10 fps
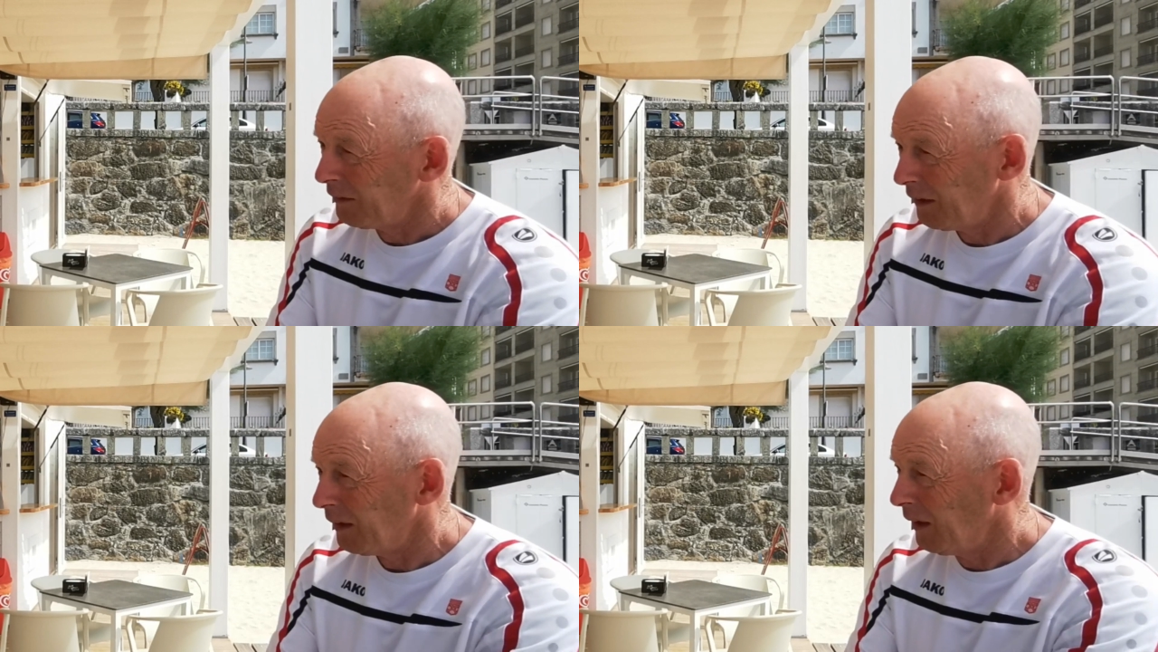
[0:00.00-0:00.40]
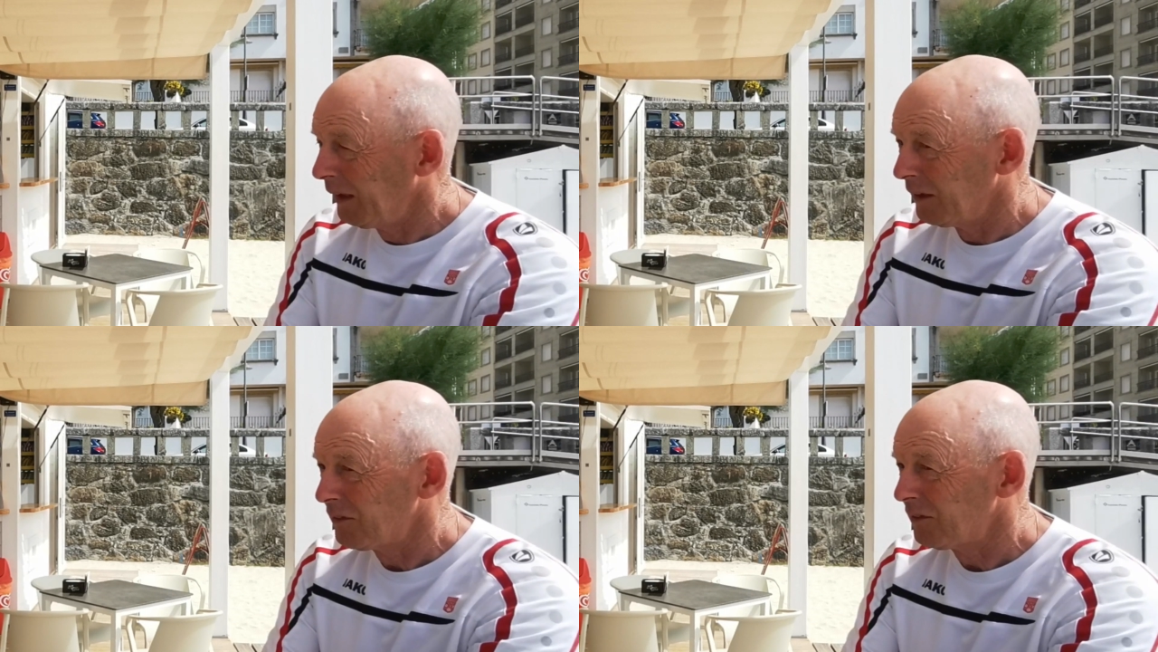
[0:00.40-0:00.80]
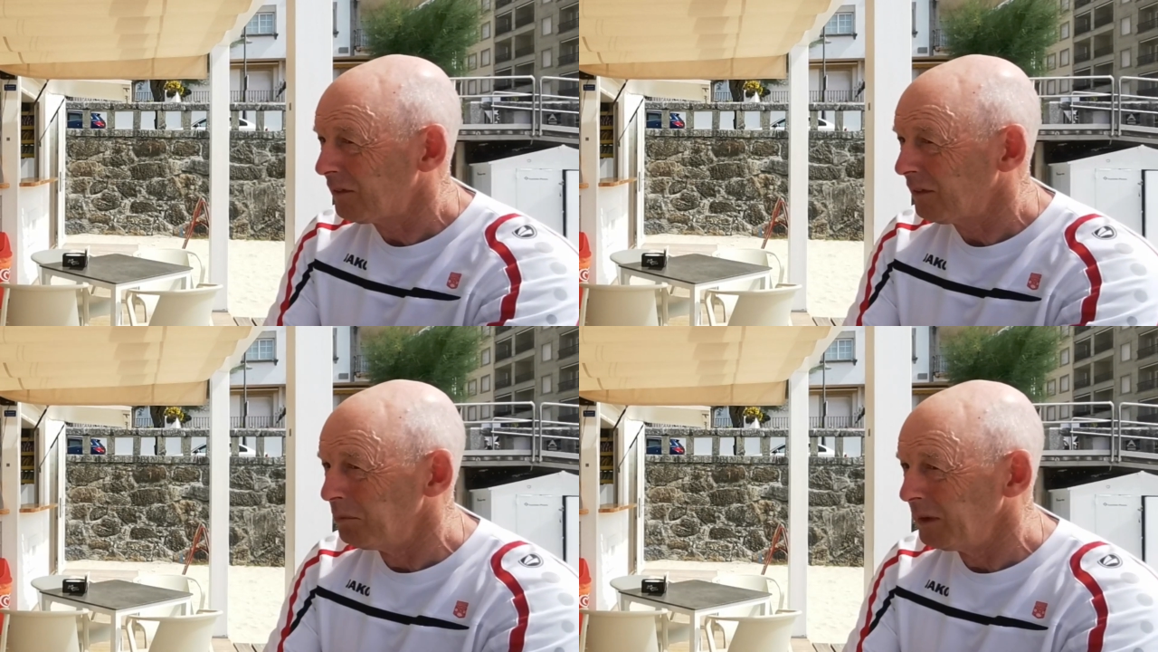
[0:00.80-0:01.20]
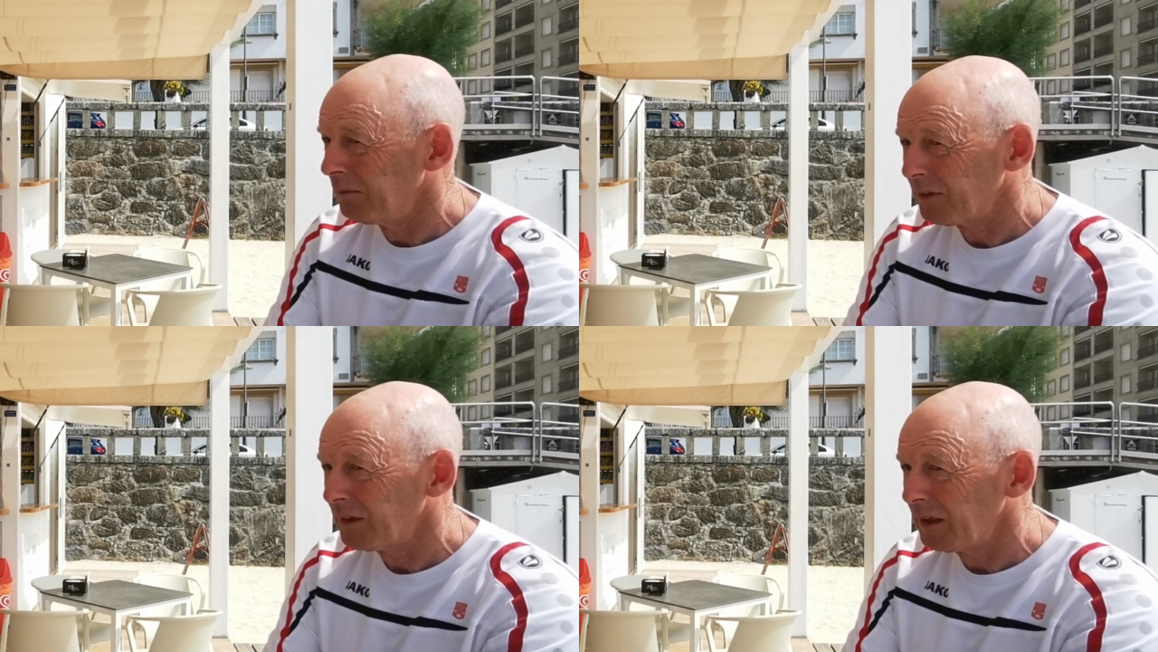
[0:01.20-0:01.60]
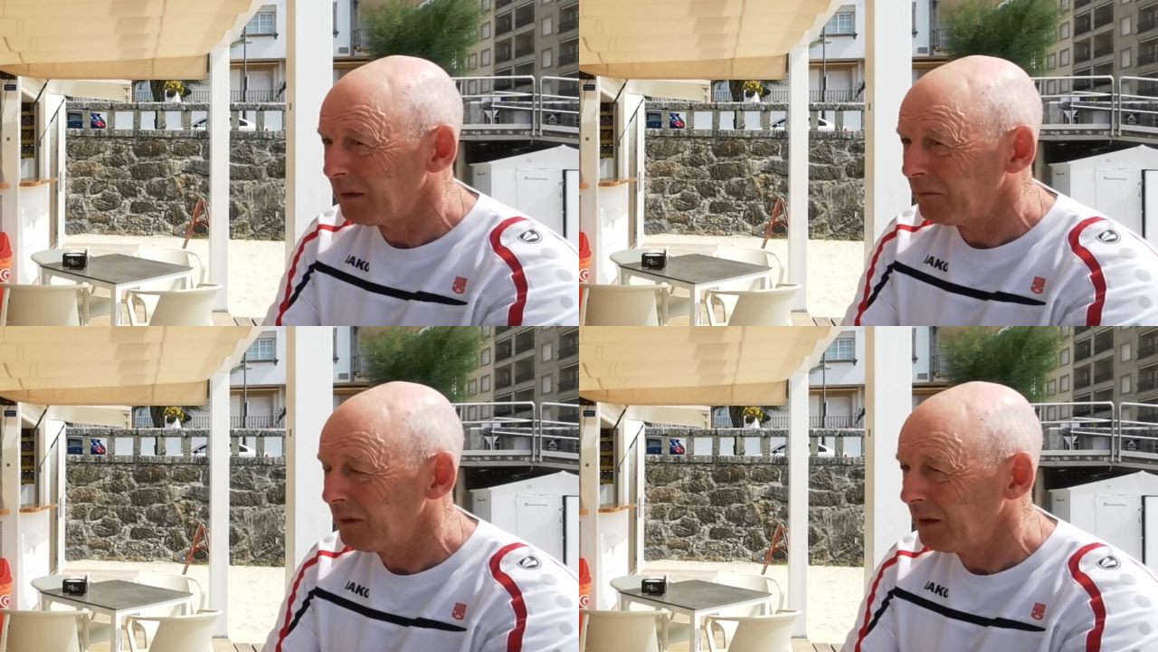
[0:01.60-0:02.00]
Yeah, and it's somebody, there's a guy
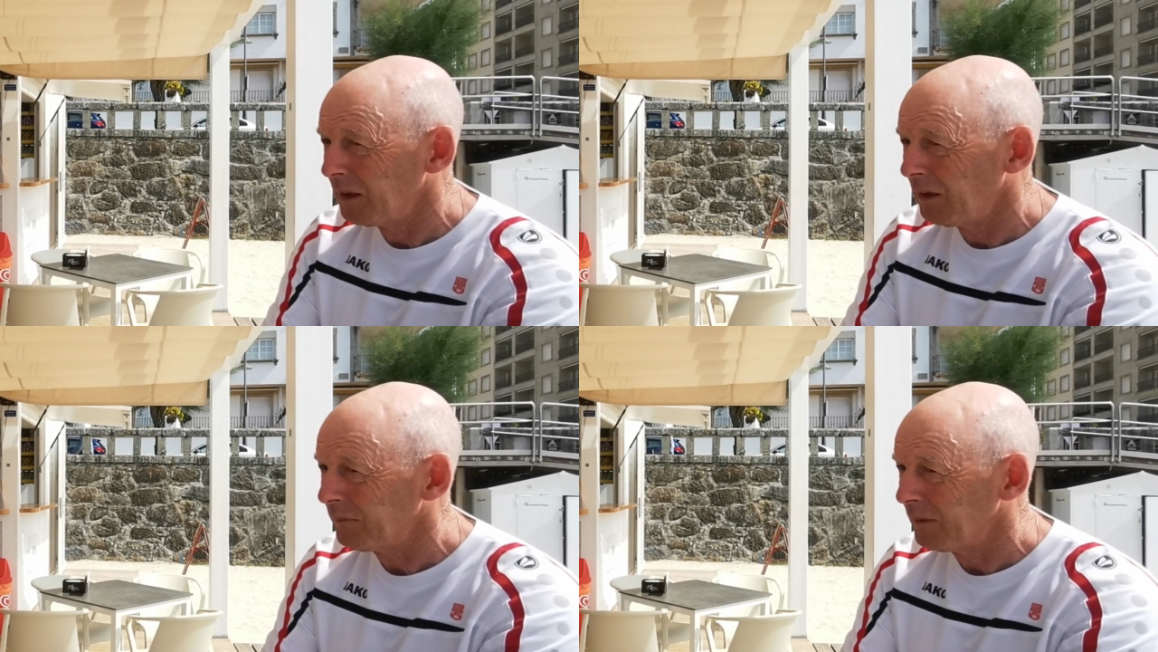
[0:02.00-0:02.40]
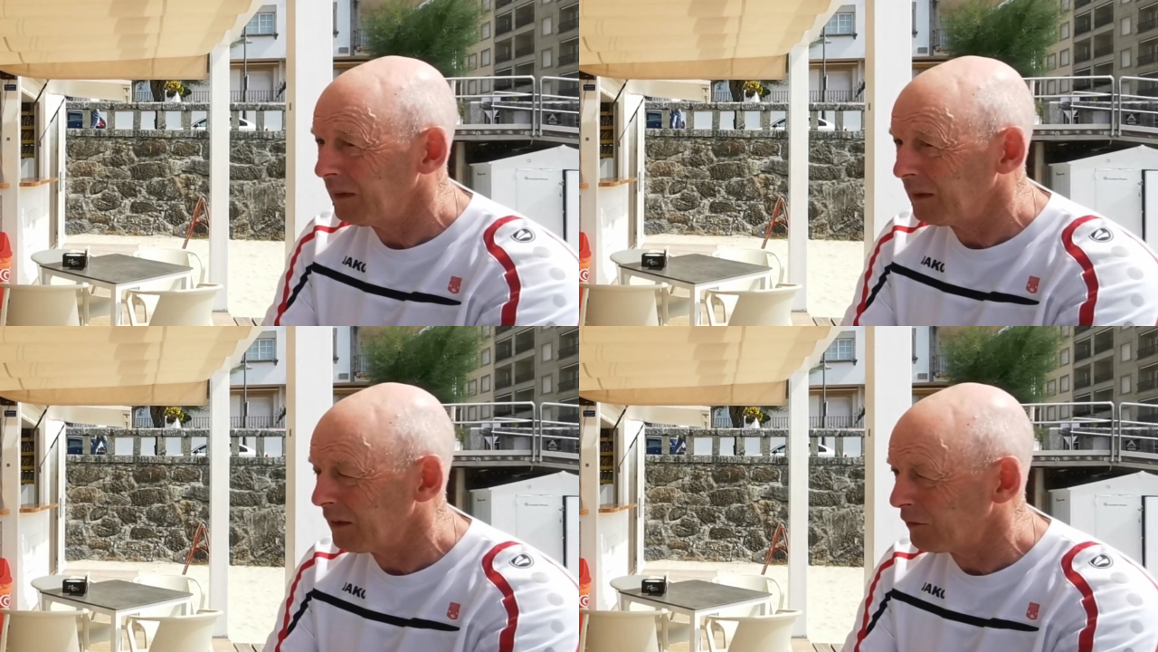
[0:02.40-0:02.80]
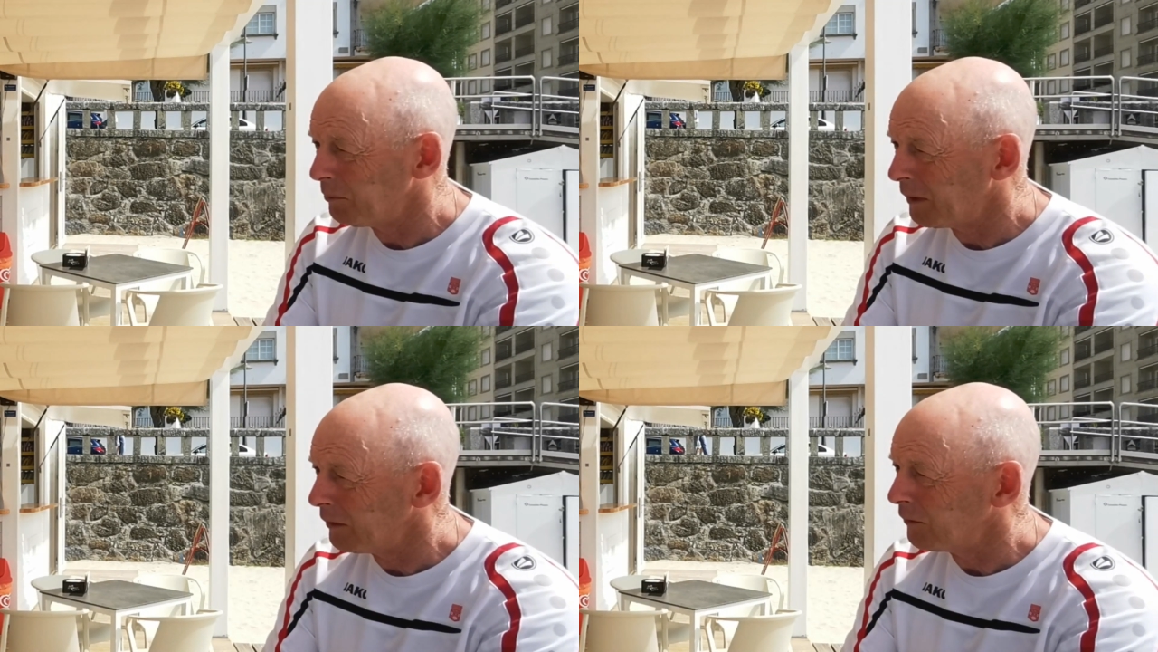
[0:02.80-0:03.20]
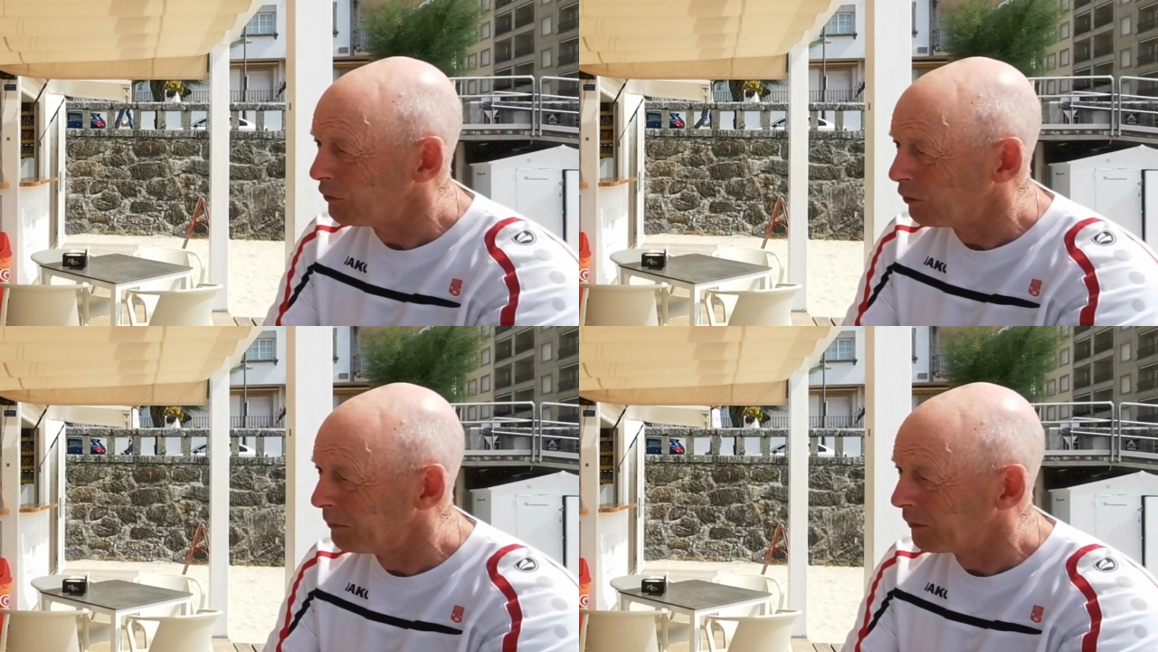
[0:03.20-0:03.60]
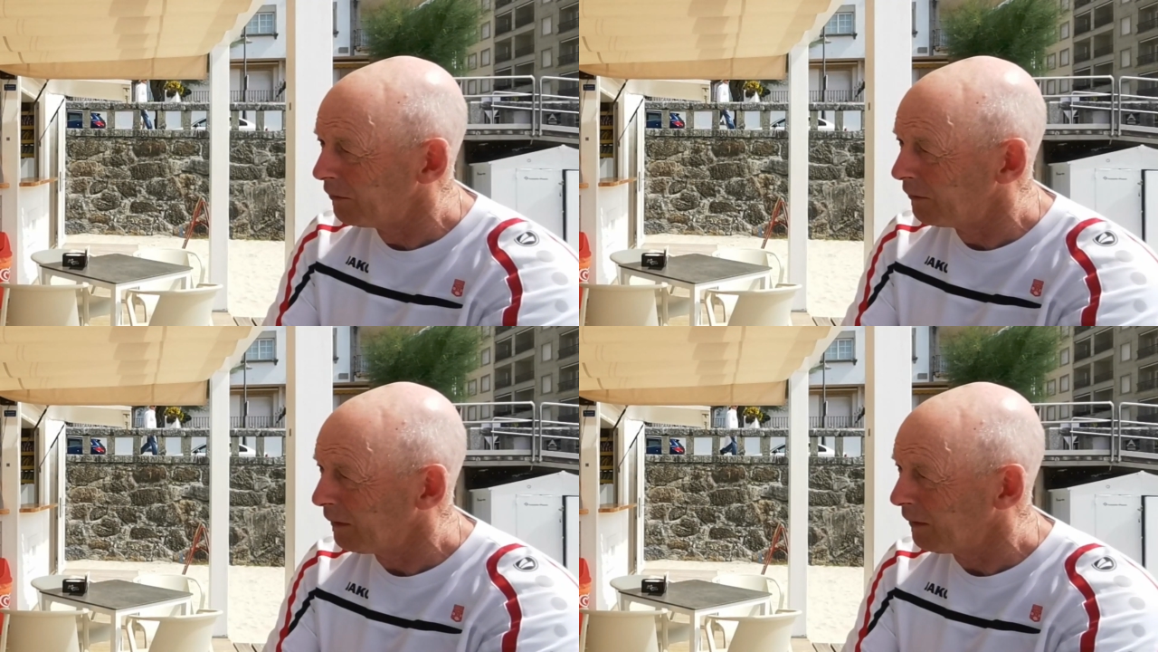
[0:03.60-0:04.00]
in Castlebarrow, Joe
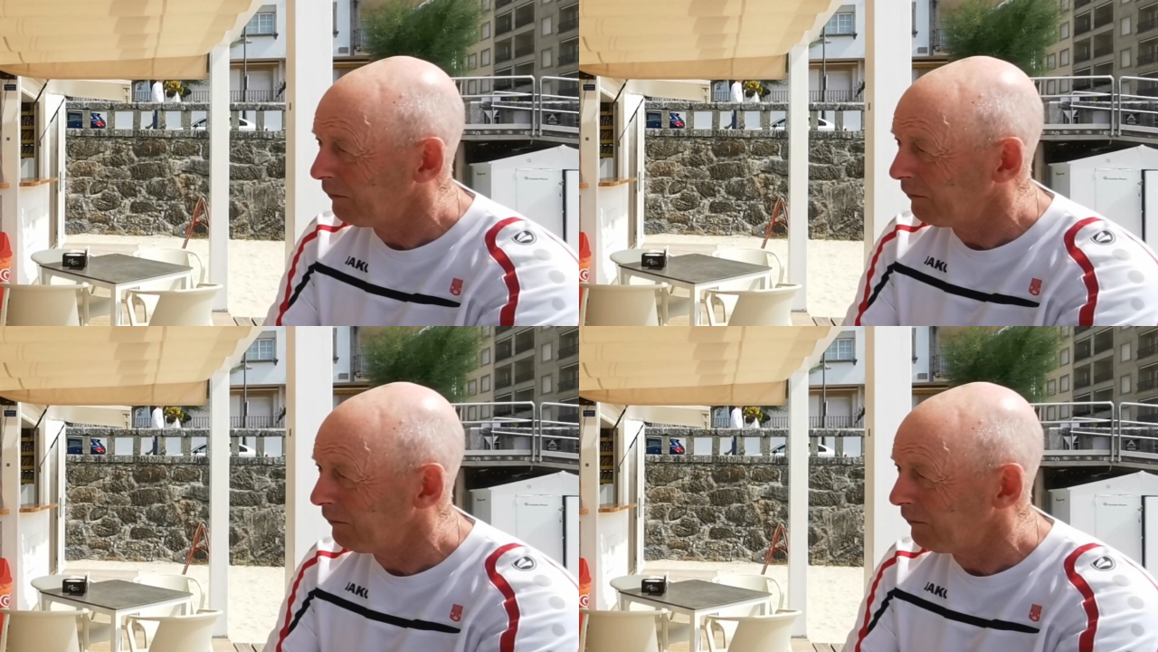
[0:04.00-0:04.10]
Butler, and